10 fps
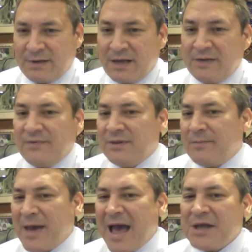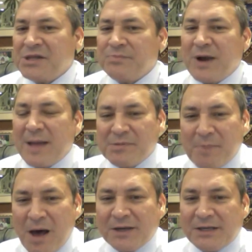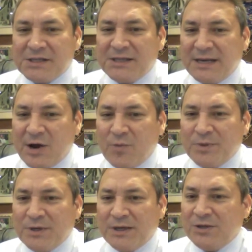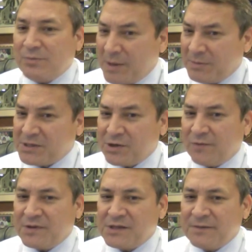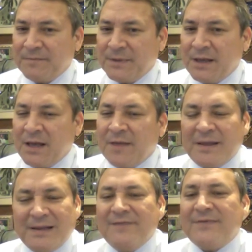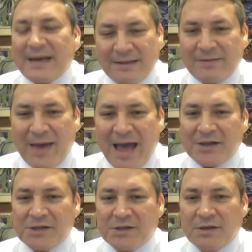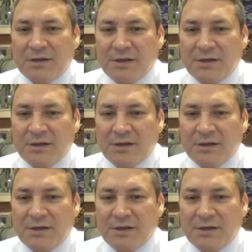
And if in the past, perhaps politics did help you into public service, then leave that in the past.